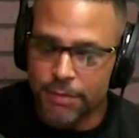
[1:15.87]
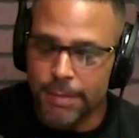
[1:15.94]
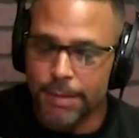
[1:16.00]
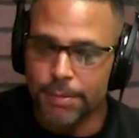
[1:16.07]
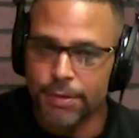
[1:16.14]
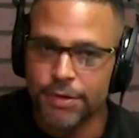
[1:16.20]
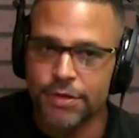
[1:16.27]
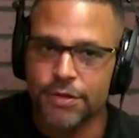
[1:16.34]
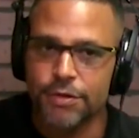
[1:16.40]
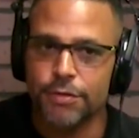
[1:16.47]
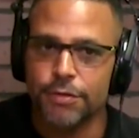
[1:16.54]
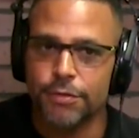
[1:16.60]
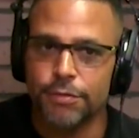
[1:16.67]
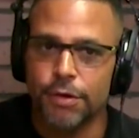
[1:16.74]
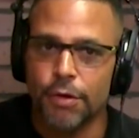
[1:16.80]
Please remember
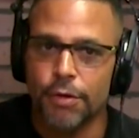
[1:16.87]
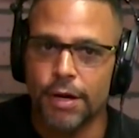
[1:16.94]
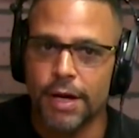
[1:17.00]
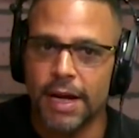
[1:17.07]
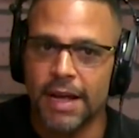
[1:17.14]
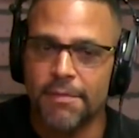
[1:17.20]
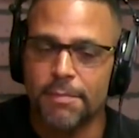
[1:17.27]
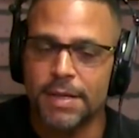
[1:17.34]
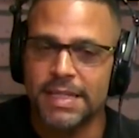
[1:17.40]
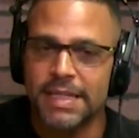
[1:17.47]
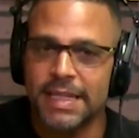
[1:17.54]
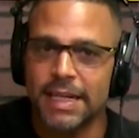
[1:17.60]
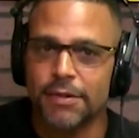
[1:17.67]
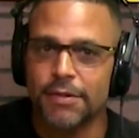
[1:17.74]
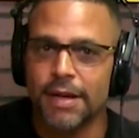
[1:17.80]
to go
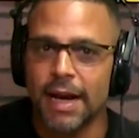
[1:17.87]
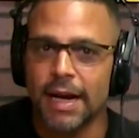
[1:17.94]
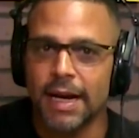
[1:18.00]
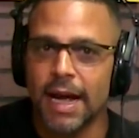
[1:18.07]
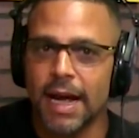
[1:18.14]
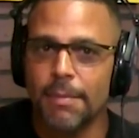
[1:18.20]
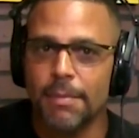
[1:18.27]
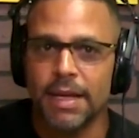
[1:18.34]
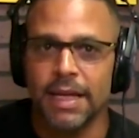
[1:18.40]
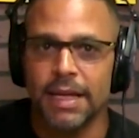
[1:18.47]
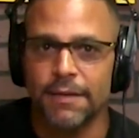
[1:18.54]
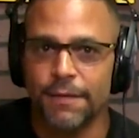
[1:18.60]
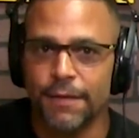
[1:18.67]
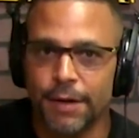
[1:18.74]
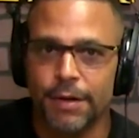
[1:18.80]
to
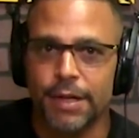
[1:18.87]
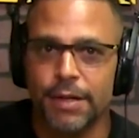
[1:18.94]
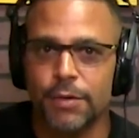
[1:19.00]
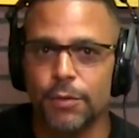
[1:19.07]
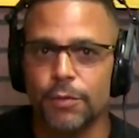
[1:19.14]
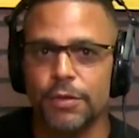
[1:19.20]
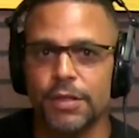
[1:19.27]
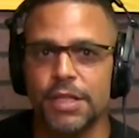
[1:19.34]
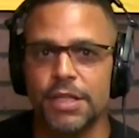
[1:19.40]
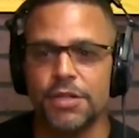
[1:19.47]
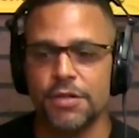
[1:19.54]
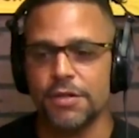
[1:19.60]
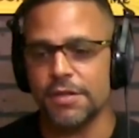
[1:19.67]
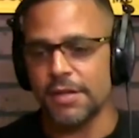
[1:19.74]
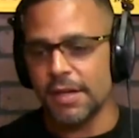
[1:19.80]
fpcgear.com, get very
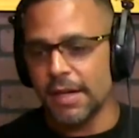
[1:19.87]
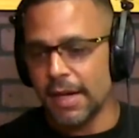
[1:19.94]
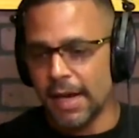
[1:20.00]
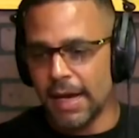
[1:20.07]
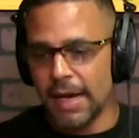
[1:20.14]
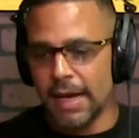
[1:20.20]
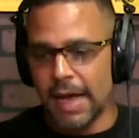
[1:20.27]
cool t-shirts.